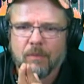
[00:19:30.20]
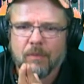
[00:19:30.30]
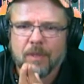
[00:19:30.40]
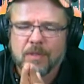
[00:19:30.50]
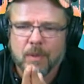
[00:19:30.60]

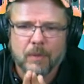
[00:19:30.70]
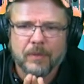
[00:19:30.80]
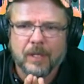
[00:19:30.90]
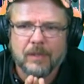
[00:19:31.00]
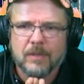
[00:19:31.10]
this whole
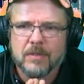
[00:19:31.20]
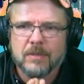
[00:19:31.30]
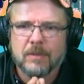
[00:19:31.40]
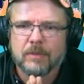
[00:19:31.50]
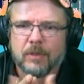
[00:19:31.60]
thing
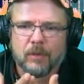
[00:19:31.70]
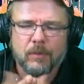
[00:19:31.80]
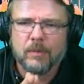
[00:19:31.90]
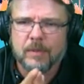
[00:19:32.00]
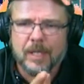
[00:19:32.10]
just took
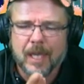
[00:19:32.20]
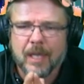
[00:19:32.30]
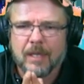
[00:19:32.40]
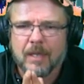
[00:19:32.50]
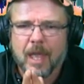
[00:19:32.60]
root.
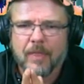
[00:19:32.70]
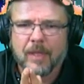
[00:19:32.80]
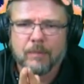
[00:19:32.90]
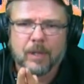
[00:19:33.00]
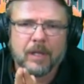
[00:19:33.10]
And I
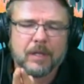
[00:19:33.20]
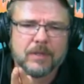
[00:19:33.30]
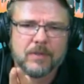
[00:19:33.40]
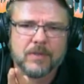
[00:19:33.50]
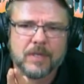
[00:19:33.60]
think
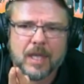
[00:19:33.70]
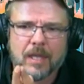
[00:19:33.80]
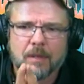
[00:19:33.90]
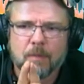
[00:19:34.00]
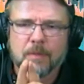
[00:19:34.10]
because
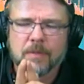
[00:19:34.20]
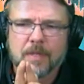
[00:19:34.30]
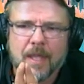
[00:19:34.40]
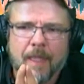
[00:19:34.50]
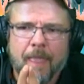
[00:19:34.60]
there
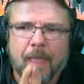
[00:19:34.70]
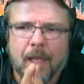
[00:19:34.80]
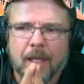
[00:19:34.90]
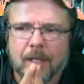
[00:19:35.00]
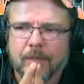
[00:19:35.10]
was,
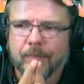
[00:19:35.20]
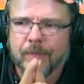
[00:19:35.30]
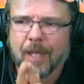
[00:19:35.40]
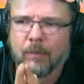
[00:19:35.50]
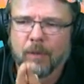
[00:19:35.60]
I
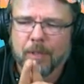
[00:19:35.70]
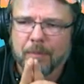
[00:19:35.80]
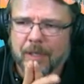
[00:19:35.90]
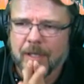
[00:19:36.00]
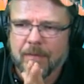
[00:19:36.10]
really
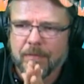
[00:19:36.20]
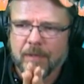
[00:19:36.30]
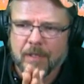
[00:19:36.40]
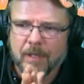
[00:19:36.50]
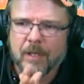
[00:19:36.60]
believe
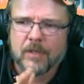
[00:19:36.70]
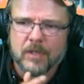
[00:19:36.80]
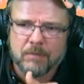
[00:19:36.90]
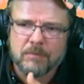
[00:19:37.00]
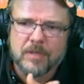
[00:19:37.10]
that
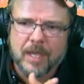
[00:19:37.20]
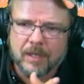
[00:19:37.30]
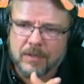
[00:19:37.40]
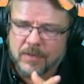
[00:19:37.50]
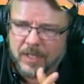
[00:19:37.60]
Hashem's
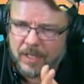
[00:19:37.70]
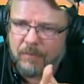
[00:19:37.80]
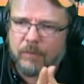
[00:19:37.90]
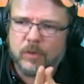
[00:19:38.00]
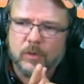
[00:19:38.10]
hand is in
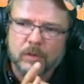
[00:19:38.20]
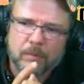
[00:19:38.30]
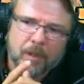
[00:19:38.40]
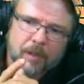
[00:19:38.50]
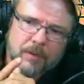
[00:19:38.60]
it for sure.
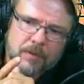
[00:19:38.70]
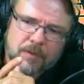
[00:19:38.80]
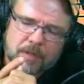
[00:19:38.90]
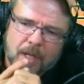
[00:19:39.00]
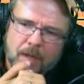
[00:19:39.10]

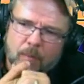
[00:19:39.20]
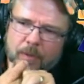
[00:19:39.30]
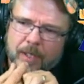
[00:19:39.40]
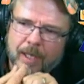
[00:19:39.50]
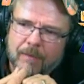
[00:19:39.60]
Because
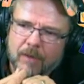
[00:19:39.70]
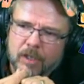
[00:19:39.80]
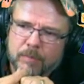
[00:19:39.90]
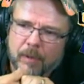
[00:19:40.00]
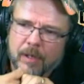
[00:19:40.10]
one thing I've
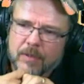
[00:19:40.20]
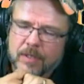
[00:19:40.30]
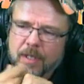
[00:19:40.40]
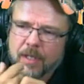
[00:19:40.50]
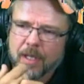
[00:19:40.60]

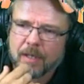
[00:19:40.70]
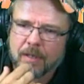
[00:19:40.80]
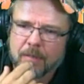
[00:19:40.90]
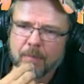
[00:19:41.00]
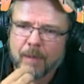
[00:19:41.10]
experienced
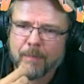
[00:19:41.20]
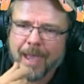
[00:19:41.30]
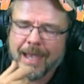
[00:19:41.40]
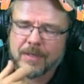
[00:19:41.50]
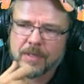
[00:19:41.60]
in my
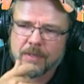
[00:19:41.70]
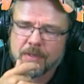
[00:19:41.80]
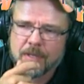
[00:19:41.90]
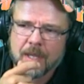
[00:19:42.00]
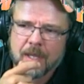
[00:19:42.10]
past is